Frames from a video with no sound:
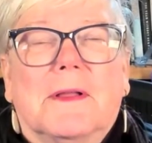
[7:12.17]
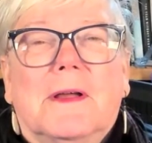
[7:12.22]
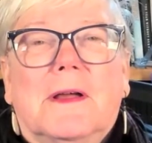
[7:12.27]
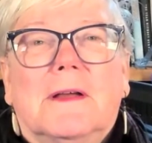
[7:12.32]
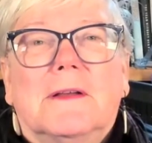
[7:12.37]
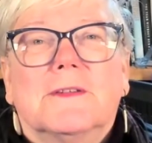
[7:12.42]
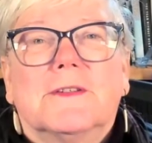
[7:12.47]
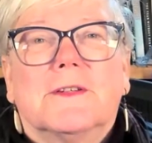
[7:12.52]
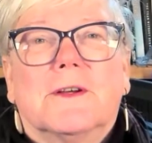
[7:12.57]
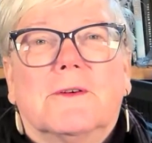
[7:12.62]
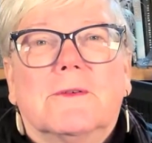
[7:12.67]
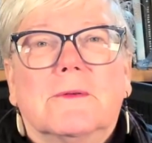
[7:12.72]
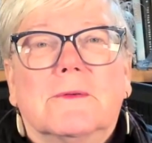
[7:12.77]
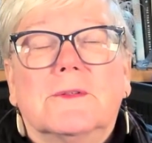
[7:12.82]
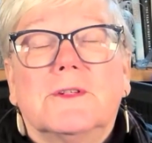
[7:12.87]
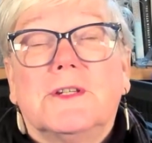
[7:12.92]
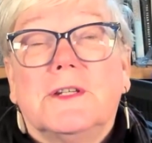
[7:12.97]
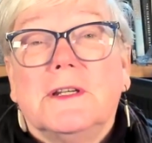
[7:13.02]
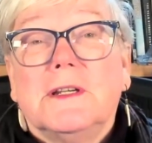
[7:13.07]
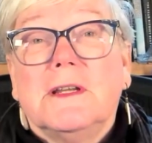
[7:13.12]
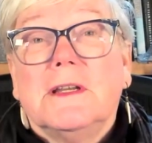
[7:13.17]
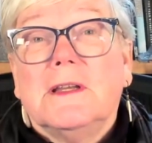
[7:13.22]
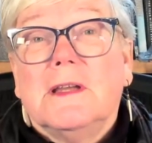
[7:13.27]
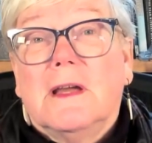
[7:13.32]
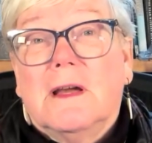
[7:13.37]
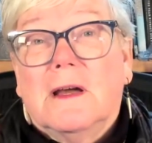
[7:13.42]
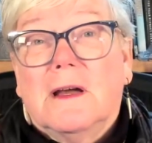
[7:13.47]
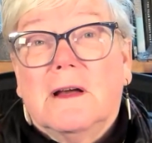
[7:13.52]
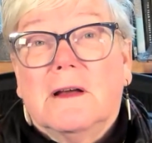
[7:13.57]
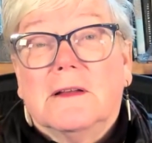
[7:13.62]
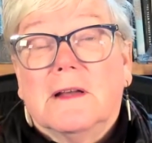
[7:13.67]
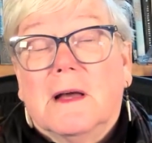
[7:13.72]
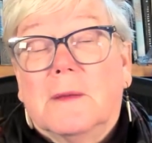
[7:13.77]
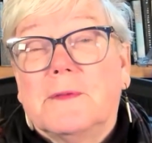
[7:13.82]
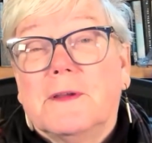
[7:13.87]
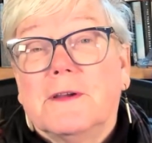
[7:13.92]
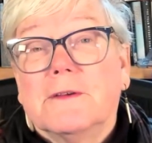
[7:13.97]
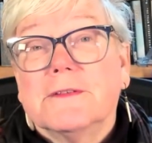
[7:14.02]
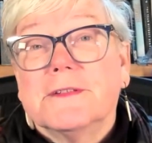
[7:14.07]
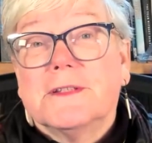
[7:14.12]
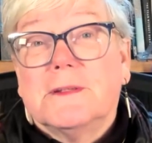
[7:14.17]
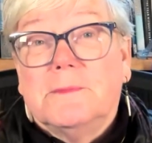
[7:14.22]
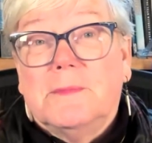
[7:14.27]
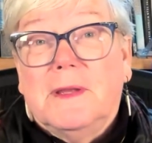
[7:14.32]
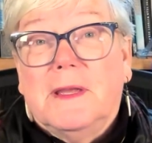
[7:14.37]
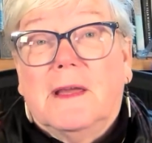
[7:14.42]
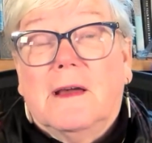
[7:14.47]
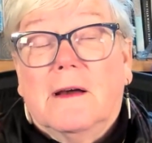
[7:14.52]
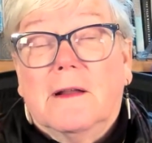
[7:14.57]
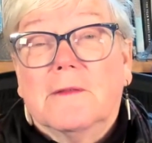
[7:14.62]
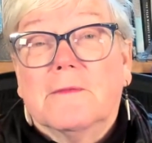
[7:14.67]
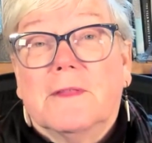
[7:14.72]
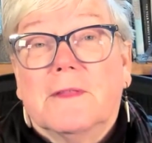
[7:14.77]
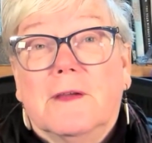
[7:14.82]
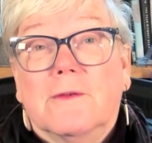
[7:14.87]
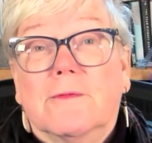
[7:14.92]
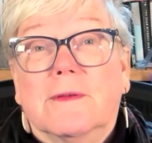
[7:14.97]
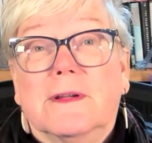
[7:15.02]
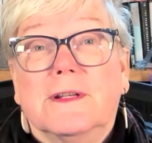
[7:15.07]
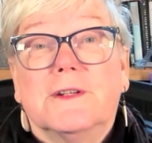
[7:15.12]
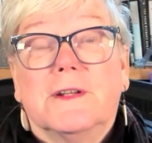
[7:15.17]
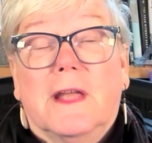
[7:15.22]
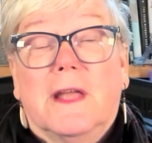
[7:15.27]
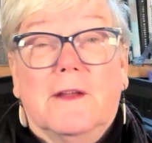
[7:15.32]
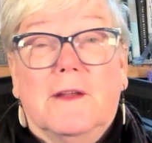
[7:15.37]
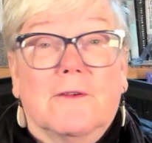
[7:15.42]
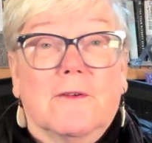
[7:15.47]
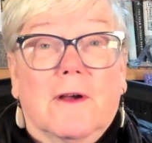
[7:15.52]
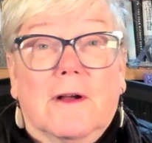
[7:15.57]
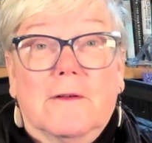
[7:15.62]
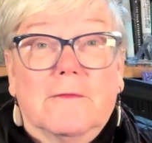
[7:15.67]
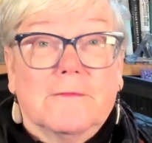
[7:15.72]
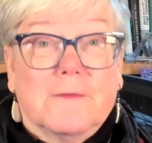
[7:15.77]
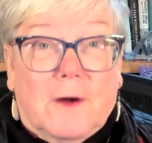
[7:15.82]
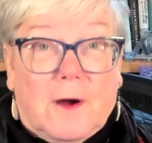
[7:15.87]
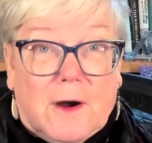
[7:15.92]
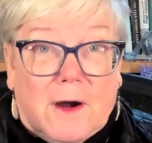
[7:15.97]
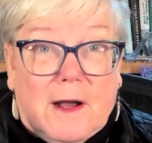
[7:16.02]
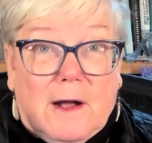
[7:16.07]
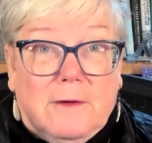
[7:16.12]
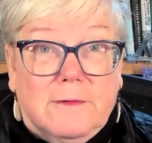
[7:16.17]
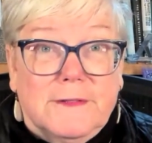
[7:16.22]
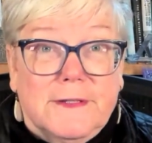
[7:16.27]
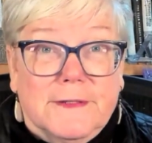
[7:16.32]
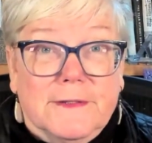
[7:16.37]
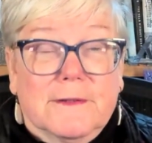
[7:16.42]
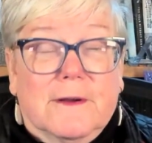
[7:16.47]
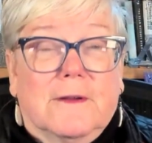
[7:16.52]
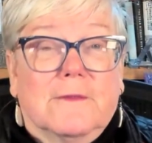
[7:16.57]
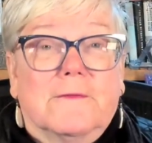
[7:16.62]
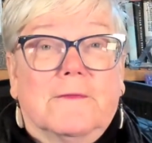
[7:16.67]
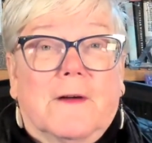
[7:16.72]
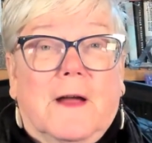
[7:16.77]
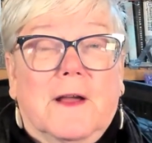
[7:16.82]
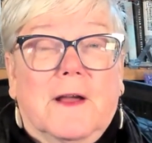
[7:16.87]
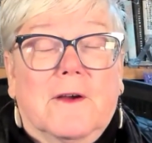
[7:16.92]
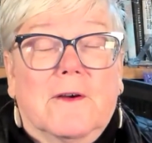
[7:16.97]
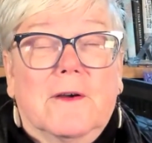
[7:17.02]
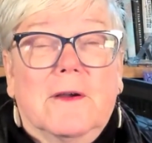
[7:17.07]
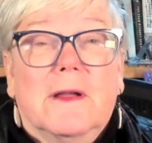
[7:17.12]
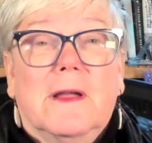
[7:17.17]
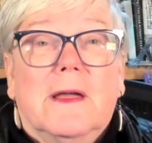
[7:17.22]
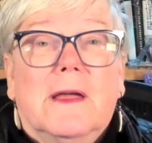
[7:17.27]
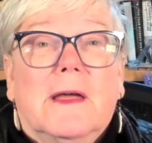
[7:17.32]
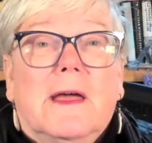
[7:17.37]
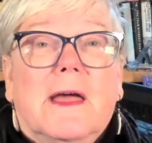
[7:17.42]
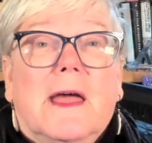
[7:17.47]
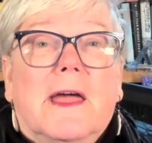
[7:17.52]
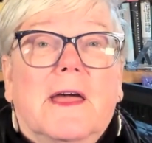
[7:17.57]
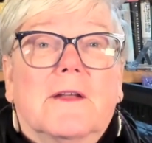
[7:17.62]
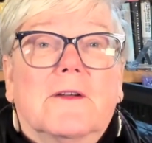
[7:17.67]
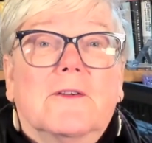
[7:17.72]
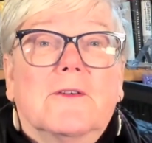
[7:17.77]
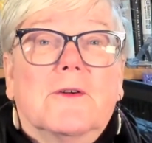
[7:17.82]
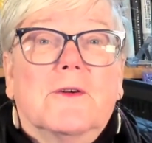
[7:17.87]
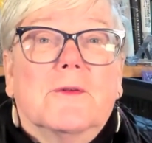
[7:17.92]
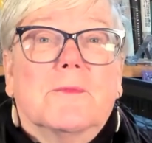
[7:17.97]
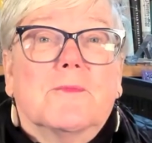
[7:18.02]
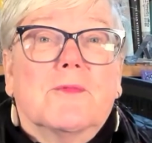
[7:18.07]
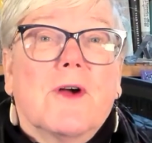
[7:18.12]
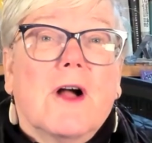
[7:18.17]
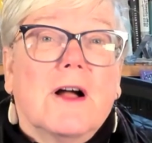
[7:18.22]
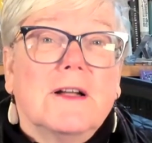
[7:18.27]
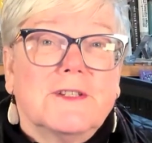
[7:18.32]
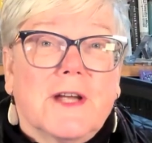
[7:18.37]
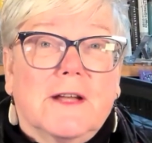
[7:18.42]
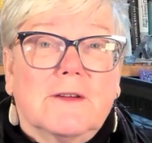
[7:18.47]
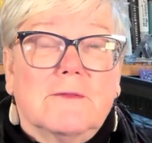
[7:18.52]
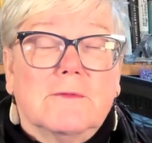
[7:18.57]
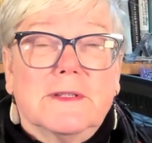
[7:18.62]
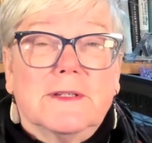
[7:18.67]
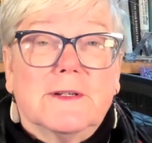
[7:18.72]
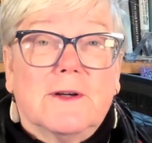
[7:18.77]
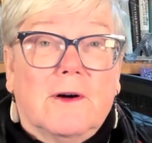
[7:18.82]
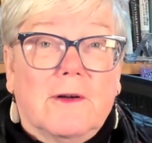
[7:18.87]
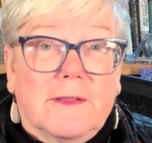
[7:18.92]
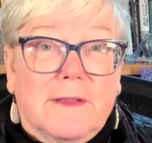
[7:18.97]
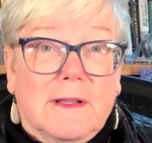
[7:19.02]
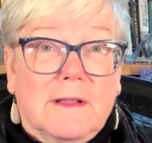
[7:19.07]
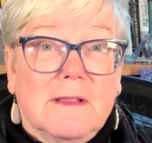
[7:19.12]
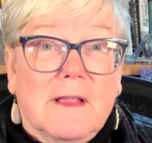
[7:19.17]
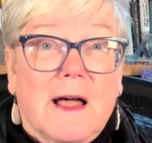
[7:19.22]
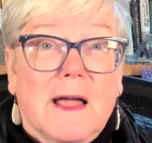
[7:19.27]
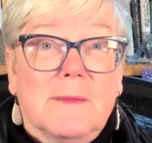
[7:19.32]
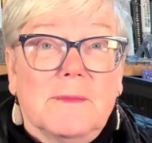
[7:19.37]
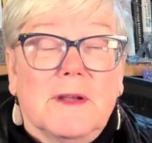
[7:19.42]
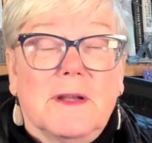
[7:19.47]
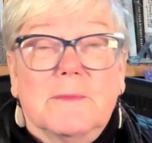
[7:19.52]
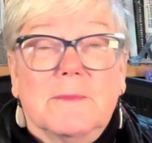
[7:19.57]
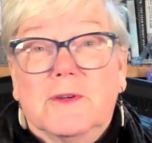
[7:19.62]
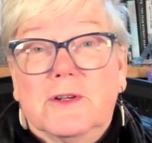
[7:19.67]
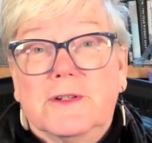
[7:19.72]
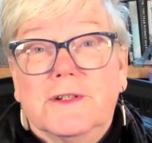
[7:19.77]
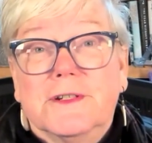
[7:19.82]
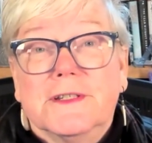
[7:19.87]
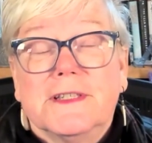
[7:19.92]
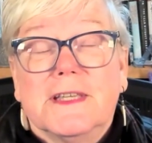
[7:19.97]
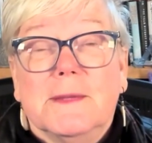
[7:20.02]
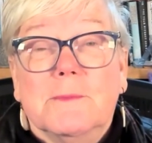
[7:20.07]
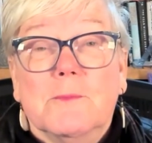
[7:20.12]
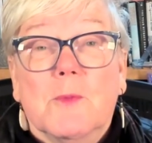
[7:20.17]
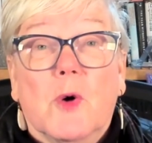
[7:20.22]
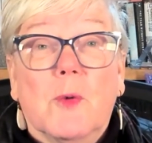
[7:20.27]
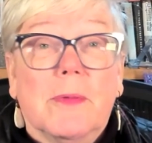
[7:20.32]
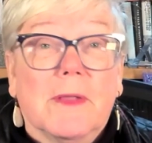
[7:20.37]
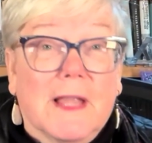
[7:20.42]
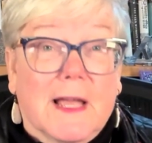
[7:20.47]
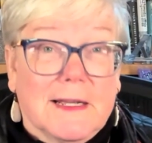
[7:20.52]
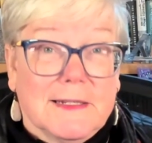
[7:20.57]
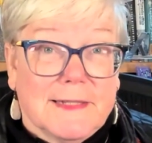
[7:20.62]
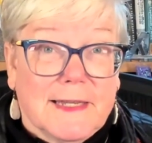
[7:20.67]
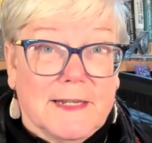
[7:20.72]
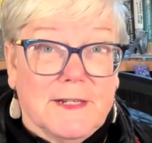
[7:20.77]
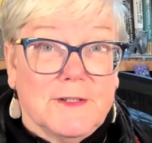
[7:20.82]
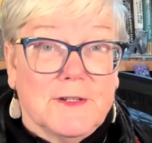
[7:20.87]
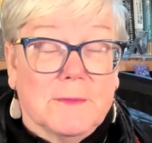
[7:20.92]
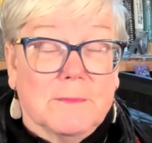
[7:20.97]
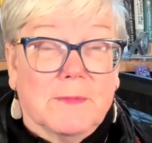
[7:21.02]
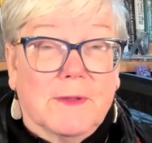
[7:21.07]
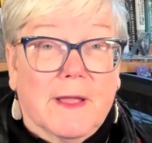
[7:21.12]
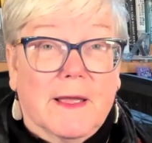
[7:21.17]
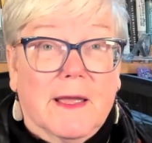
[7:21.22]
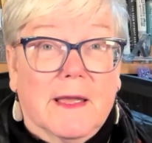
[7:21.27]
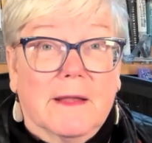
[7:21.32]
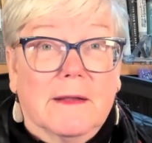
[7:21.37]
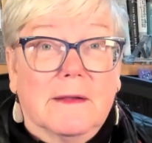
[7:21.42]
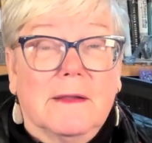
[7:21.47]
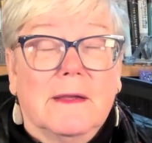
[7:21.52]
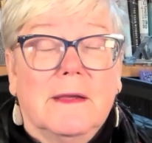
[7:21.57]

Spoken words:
So she appears to be kind of the originator of Our House is on Fire. And her project was called the Climate Emergency Mobilization Plan.